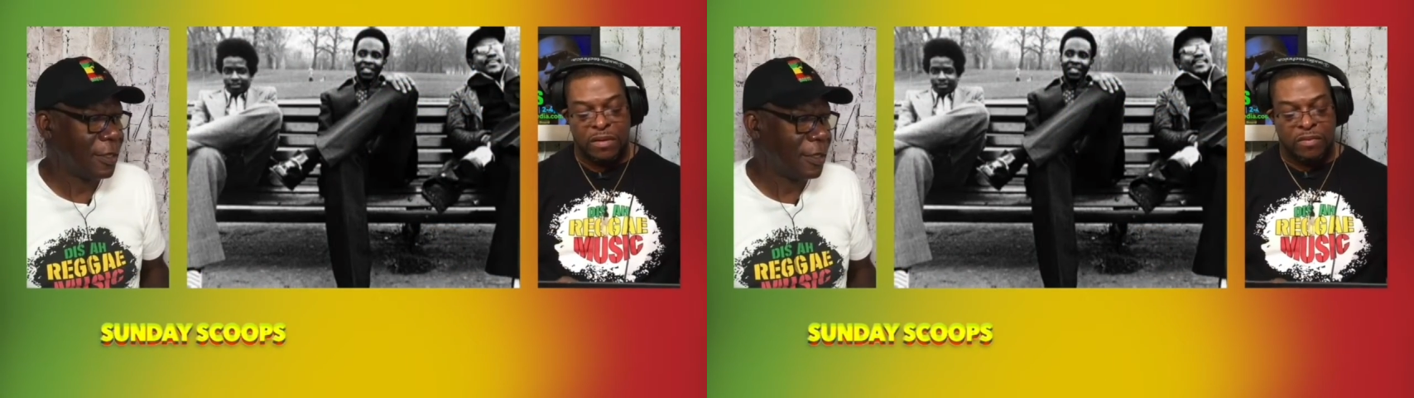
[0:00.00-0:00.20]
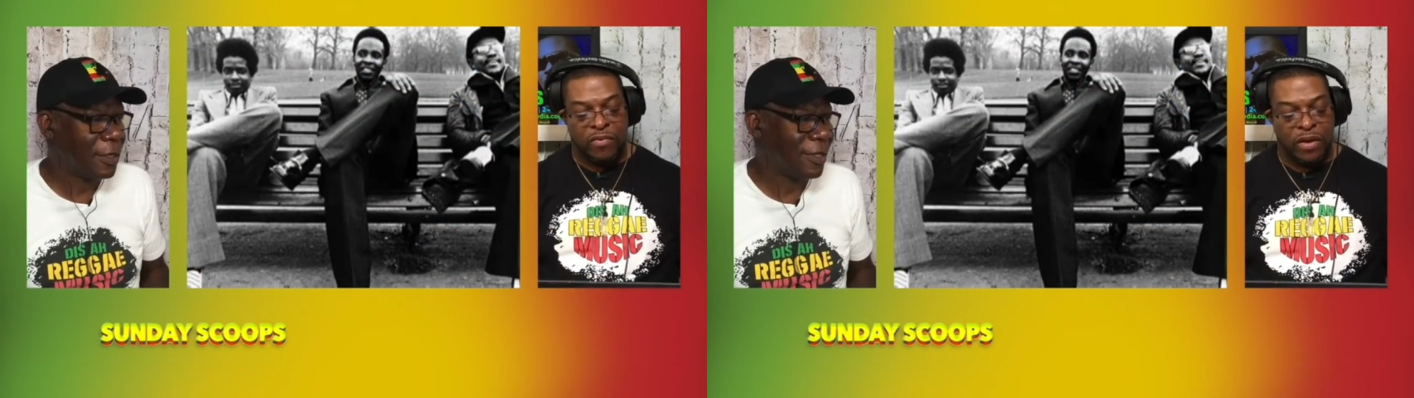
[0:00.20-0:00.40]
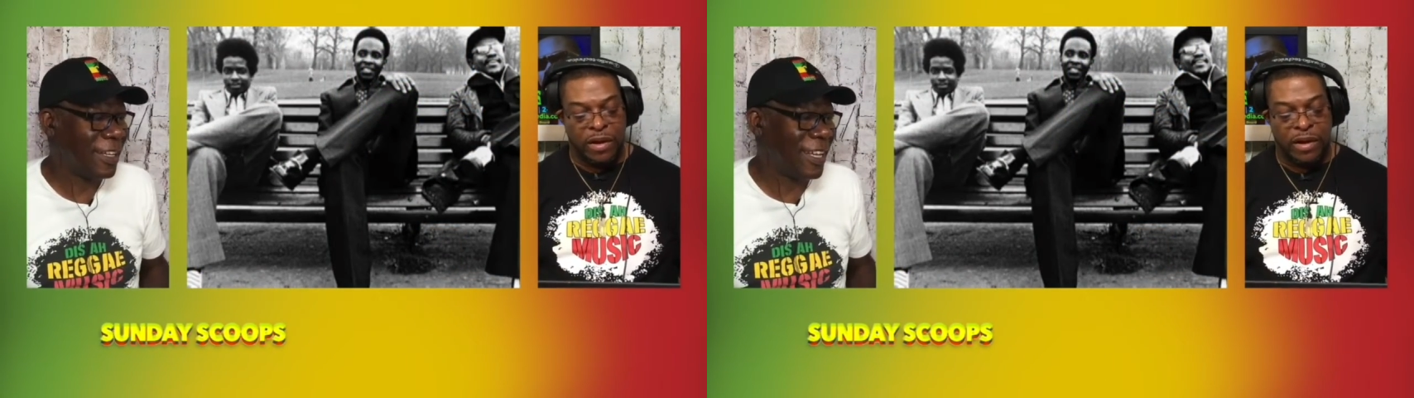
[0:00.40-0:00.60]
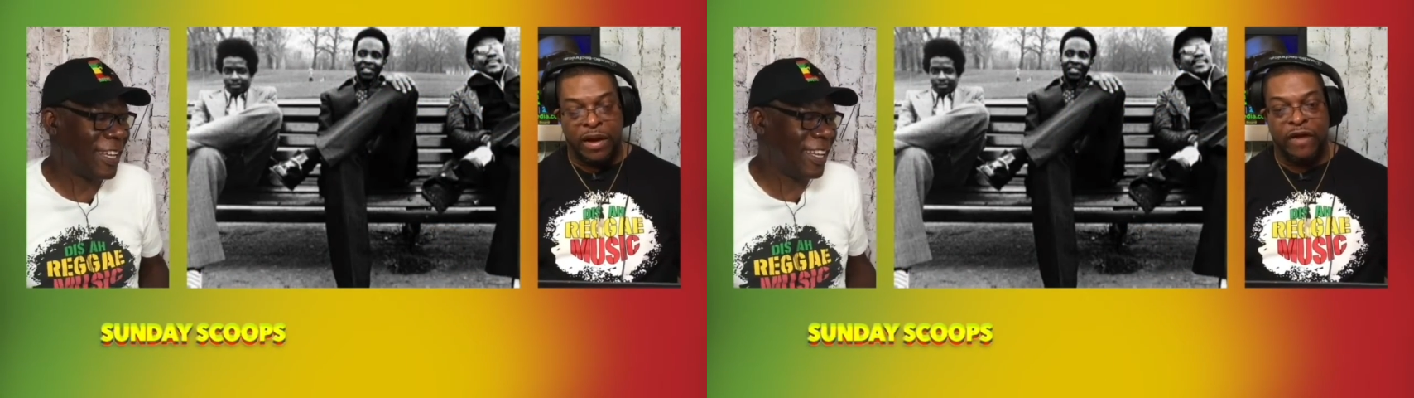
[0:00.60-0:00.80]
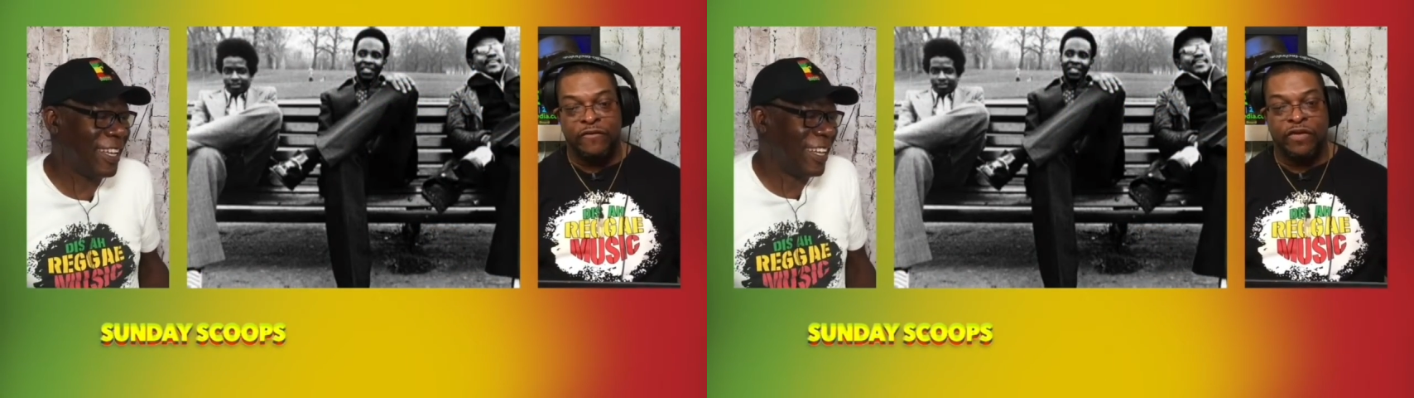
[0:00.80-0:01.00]
Speaker 1: Why,
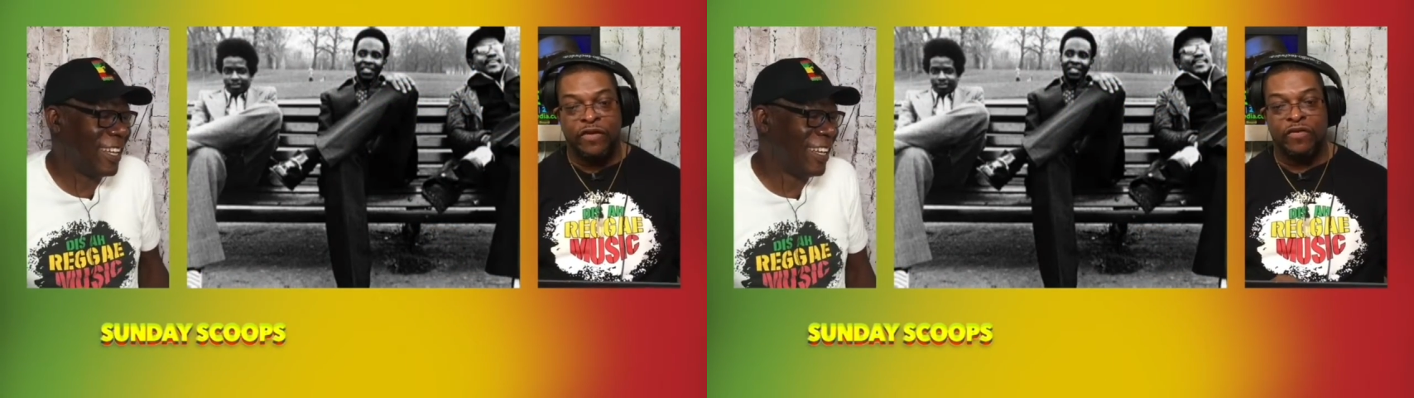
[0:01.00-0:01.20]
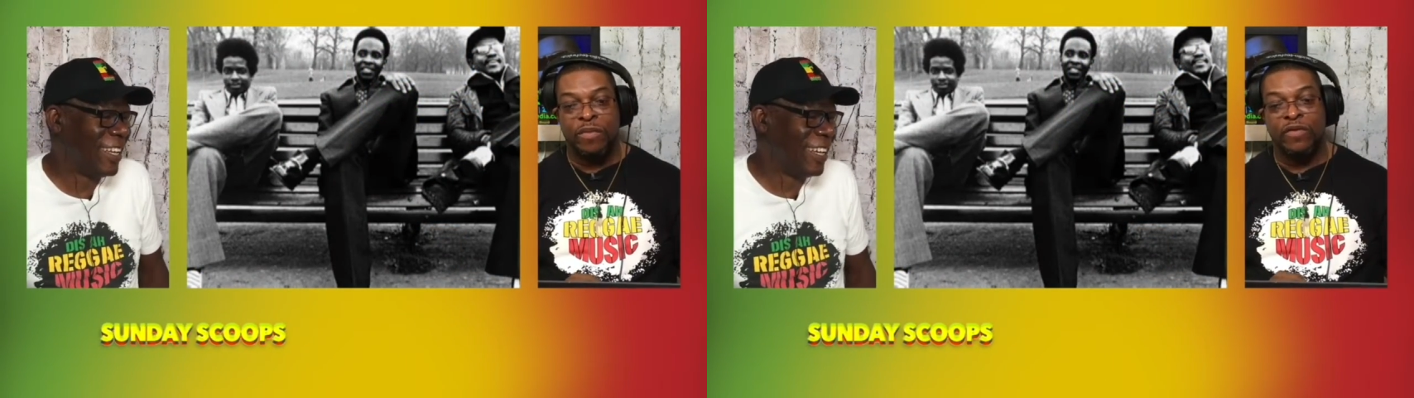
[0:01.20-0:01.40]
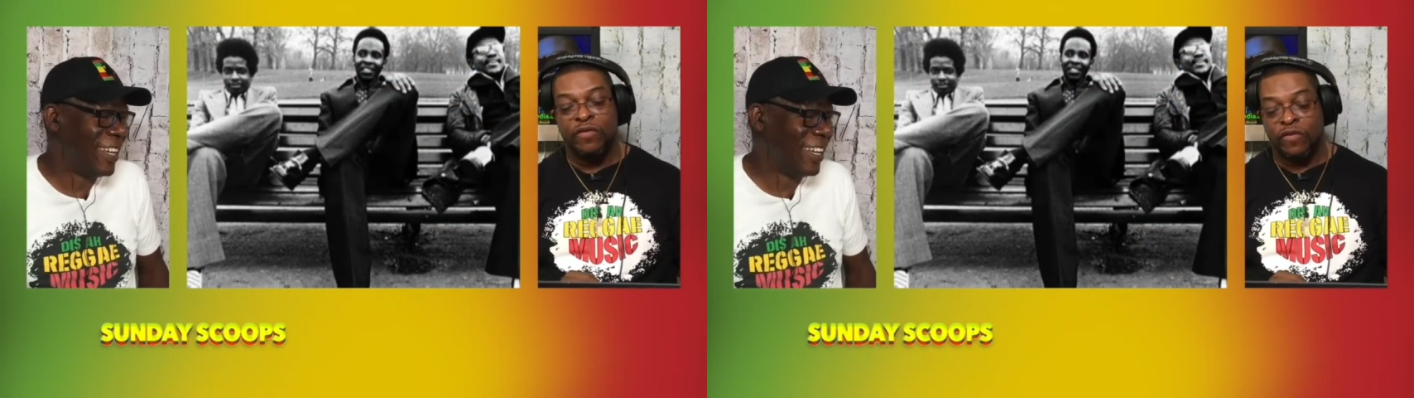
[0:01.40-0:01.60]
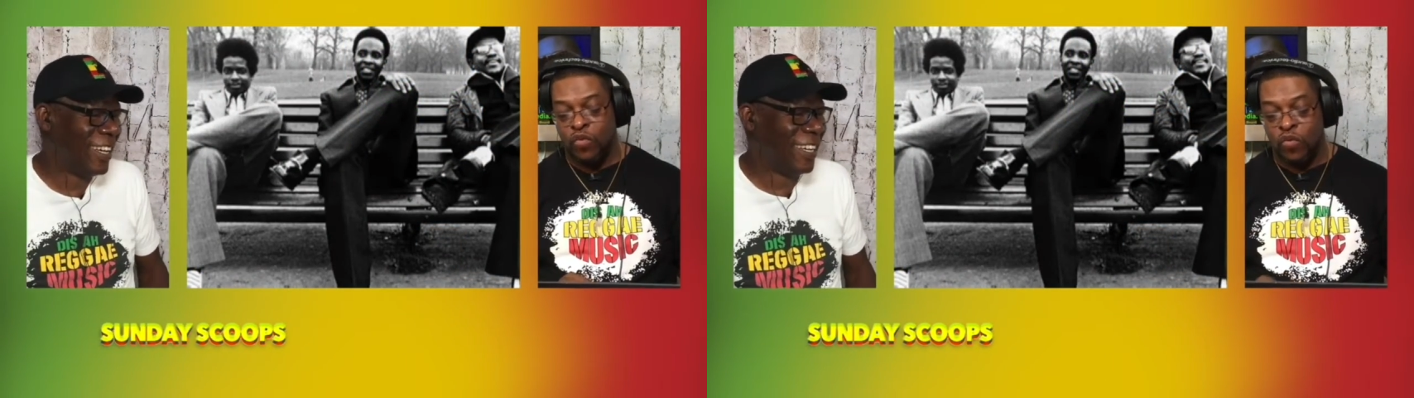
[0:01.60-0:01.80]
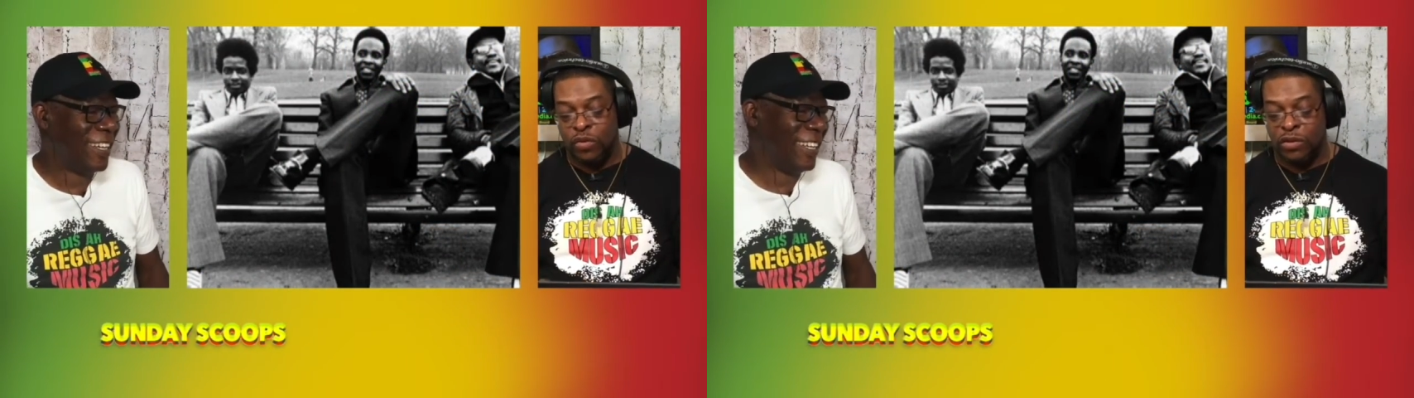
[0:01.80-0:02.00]
I've just been
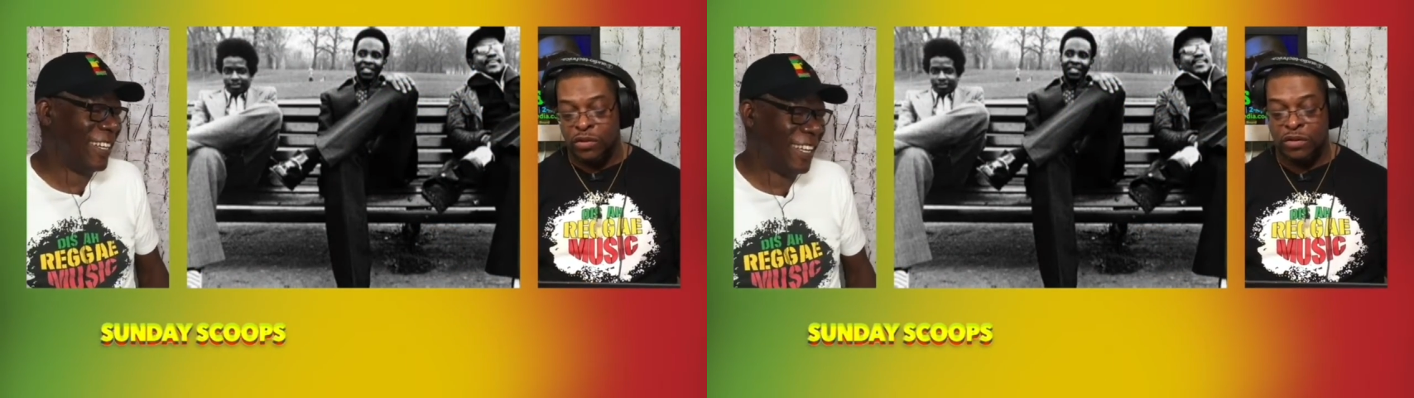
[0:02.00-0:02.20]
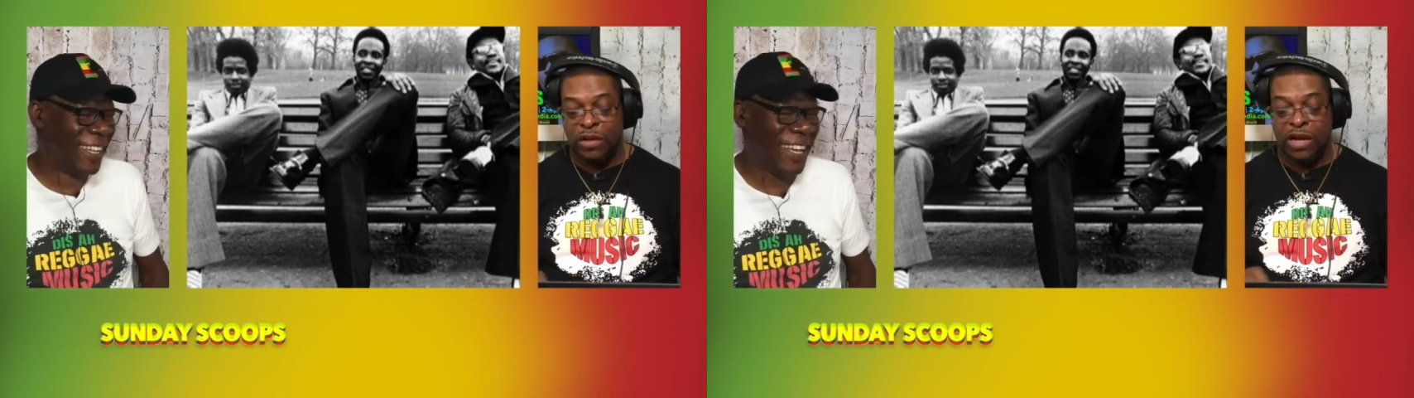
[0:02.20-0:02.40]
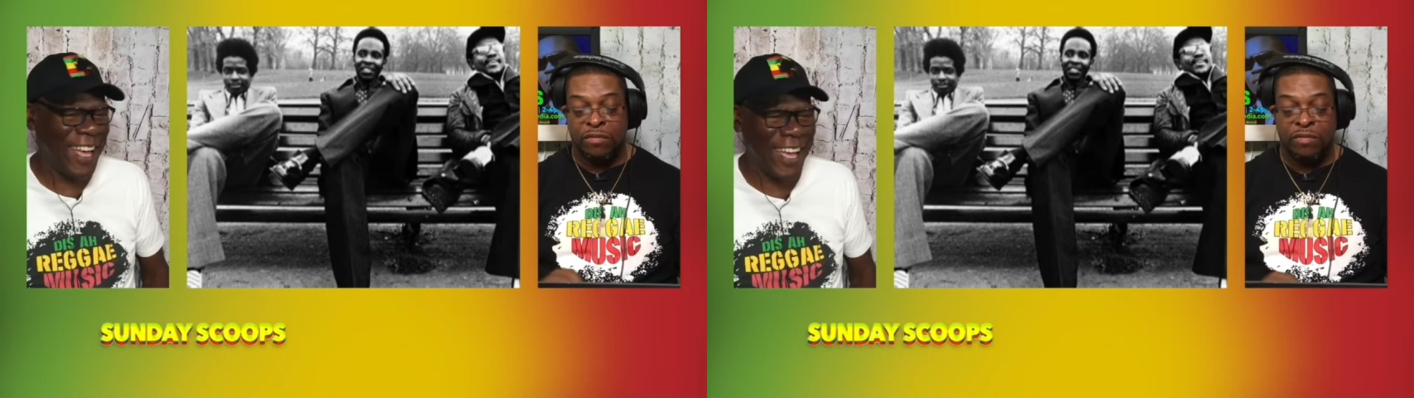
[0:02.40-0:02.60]
schooled and I'm